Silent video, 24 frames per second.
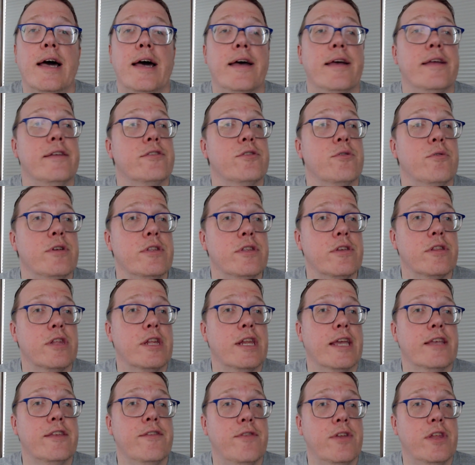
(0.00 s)
So until the
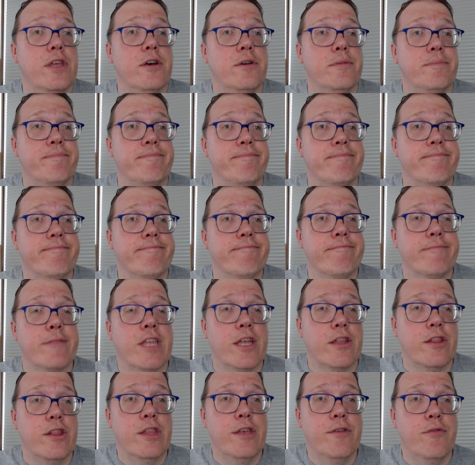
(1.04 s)
next video,
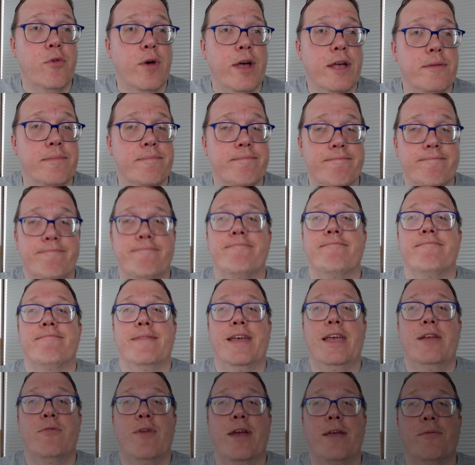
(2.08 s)
live well
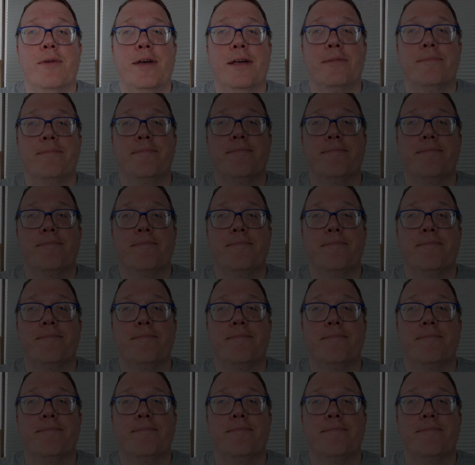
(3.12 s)
and write well.